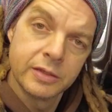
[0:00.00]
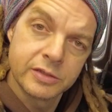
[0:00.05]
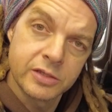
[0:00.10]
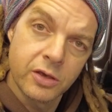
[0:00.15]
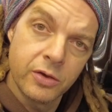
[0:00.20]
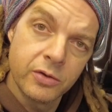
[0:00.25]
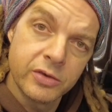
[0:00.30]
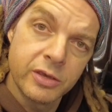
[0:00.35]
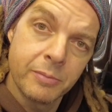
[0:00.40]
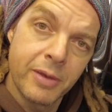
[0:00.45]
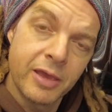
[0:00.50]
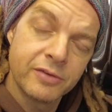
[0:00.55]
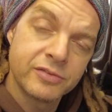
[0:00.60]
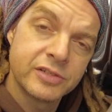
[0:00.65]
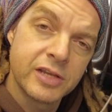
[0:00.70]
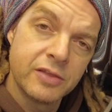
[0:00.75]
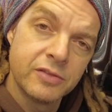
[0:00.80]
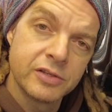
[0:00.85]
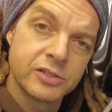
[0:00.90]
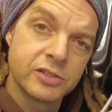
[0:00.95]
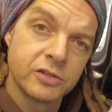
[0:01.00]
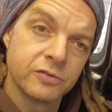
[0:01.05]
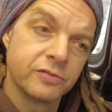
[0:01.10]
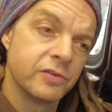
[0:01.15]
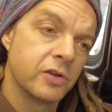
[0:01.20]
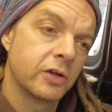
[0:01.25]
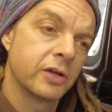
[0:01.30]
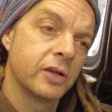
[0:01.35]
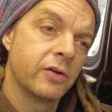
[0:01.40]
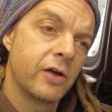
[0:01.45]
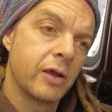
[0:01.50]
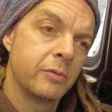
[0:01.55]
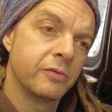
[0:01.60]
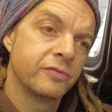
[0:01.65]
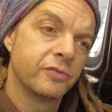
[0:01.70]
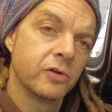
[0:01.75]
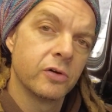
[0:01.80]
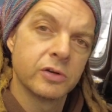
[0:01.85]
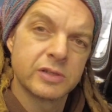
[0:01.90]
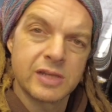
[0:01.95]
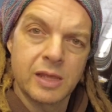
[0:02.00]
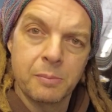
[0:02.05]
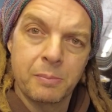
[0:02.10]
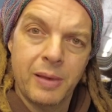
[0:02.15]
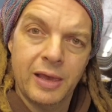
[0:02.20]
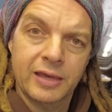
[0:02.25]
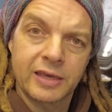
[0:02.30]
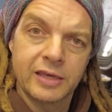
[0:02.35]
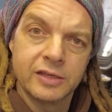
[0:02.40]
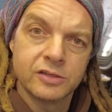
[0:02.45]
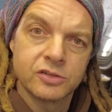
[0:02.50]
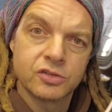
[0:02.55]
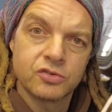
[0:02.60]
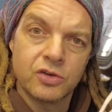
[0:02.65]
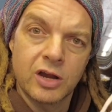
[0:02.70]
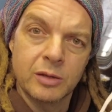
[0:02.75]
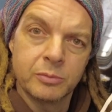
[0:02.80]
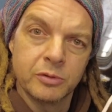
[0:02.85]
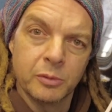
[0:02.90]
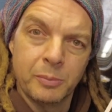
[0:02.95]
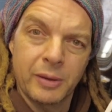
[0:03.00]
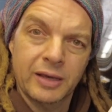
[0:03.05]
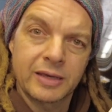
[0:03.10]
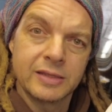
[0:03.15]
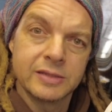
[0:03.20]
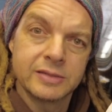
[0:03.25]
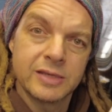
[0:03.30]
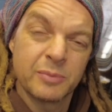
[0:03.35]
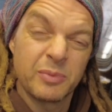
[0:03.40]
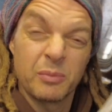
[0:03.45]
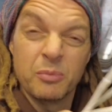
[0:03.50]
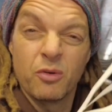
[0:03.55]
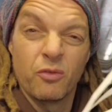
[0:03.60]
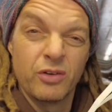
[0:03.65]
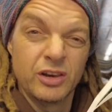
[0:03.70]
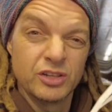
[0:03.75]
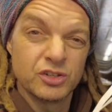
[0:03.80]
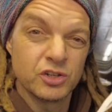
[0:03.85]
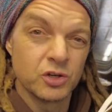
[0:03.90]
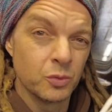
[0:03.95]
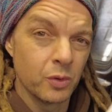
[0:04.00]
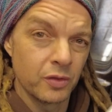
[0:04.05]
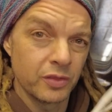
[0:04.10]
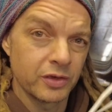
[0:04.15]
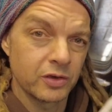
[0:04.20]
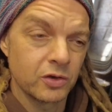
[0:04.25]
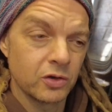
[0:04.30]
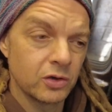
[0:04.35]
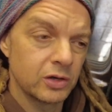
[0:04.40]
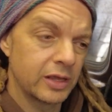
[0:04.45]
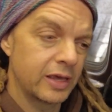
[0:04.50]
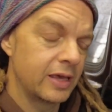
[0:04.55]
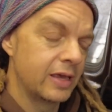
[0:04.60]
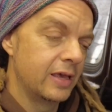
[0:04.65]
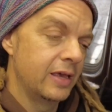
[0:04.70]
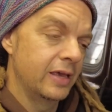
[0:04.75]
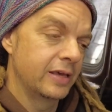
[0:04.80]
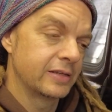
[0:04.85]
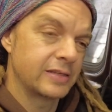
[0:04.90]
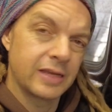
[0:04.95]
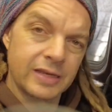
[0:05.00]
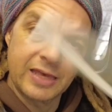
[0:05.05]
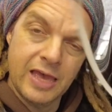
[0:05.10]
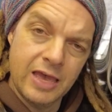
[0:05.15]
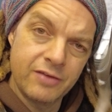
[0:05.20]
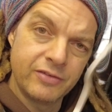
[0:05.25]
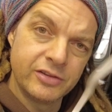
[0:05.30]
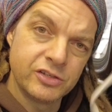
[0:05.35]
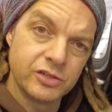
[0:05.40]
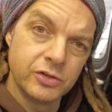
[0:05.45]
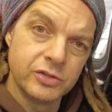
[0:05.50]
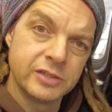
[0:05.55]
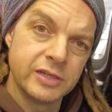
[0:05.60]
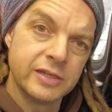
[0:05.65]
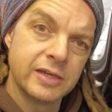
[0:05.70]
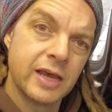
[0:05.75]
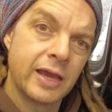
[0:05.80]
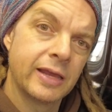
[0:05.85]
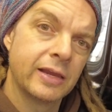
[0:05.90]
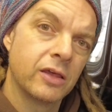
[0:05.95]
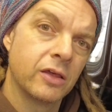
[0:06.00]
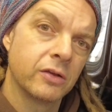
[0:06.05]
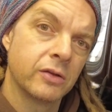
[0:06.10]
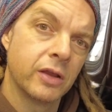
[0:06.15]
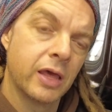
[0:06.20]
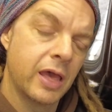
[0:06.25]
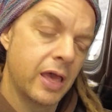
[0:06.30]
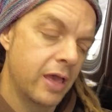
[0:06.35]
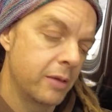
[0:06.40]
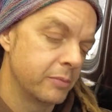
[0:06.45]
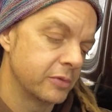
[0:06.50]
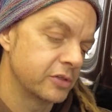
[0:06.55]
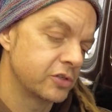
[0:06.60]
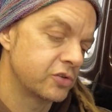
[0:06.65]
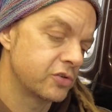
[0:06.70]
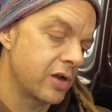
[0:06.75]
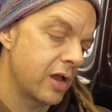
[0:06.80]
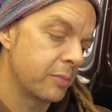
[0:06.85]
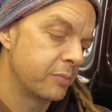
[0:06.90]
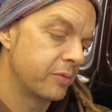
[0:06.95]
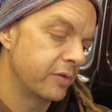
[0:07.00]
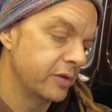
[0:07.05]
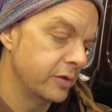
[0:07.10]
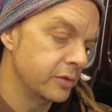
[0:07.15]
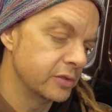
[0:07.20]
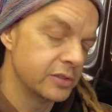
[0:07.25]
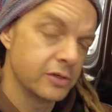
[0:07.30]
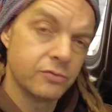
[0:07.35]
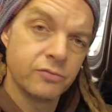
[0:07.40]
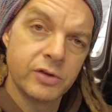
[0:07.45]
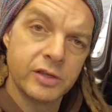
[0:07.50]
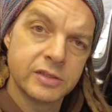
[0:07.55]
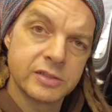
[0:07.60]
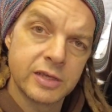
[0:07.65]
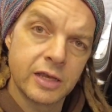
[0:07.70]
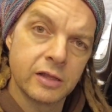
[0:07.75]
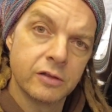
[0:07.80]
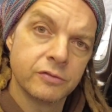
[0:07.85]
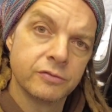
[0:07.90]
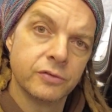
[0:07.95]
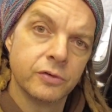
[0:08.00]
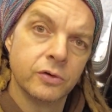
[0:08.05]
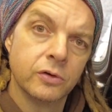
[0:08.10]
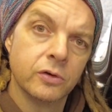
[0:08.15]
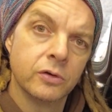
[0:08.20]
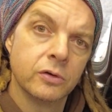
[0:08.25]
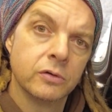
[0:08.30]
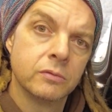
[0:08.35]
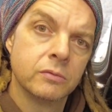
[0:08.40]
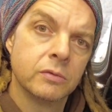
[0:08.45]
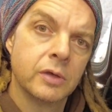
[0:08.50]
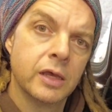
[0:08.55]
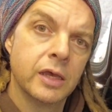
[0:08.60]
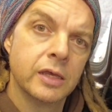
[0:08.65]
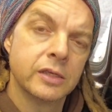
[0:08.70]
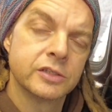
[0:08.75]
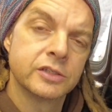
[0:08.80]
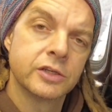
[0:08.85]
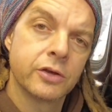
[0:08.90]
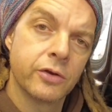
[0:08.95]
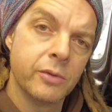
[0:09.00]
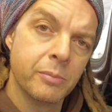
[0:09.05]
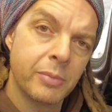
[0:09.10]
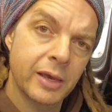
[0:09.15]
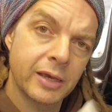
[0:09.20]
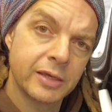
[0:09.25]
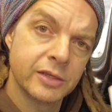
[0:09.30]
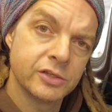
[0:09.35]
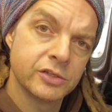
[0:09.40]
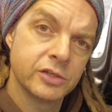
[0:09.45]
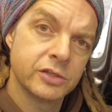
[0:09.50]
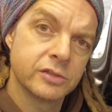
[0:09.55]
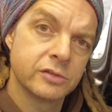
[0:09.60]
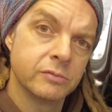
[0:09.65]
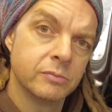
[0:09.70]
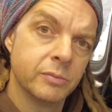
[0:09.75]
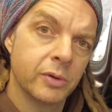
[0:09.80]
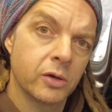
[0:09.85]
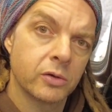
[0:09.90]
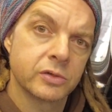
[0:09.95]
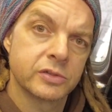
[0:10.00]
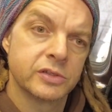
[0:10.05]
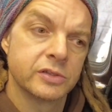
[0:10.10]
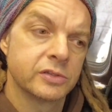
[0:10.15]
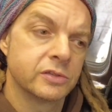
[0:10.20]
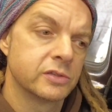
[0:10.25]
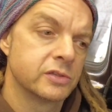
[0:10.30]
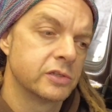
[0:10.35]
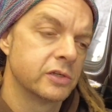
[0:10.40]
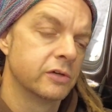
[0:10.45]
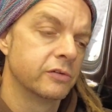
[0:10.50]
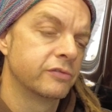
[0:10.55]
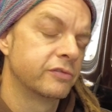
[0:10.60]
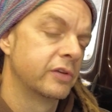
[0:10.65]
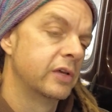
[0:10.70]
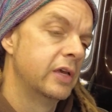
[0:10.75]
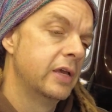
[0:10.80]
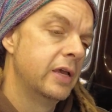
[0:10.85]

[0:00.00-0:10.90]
So you may have seen this stuff knocking around before. It's like packing strap or packing tip, I'm not really sure what they call it. It's like a heavy duty nylon strap they use in retail for securing packages and boxes and stuff.